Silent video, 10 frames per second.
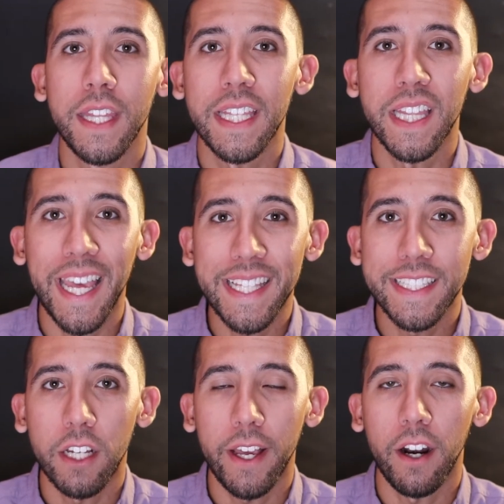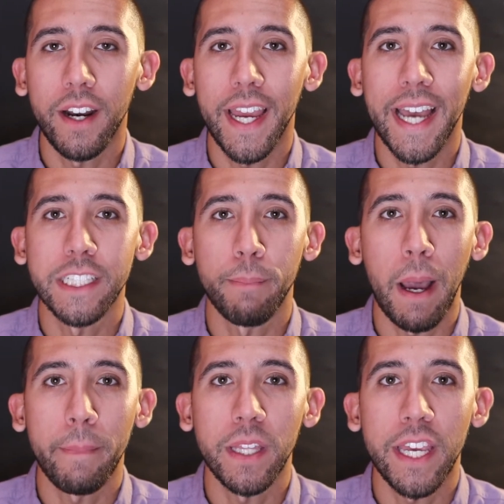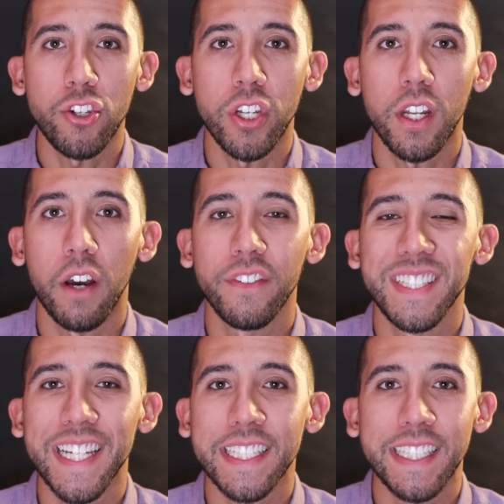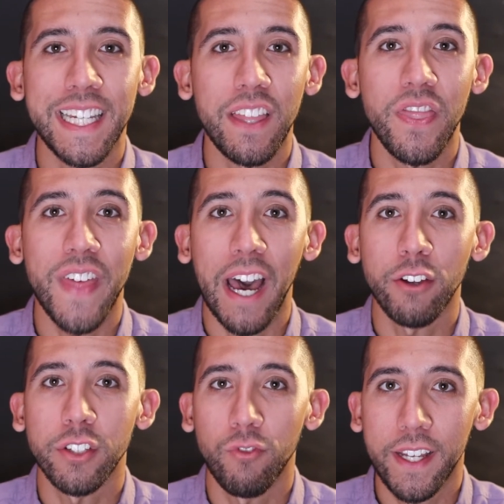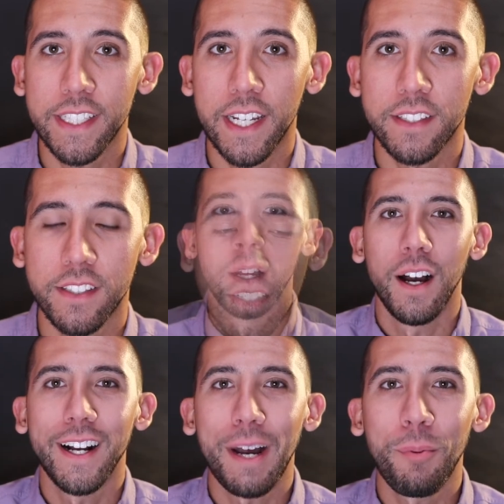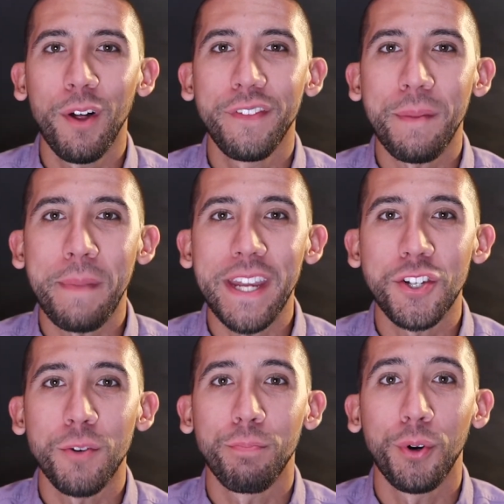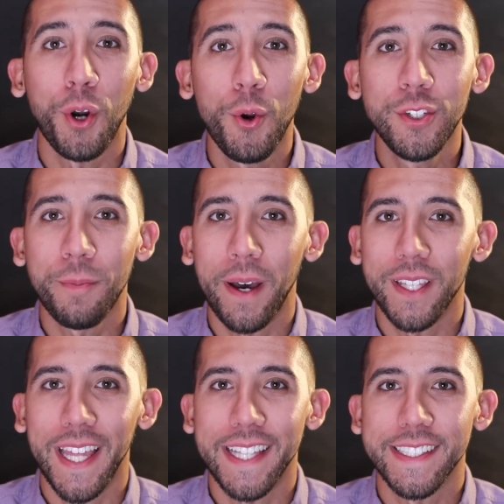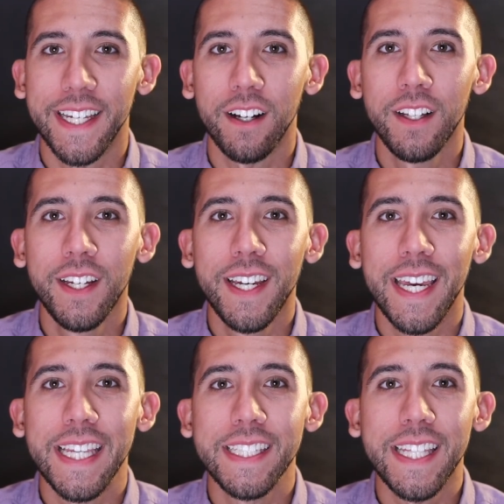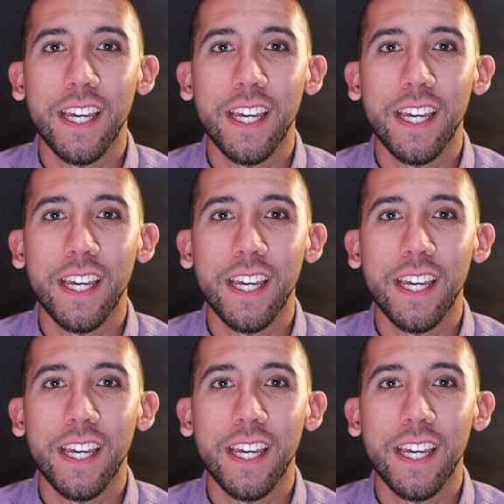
Lansdale area has a population of 16,000 residents. A couple of the major pros about Lansdale is the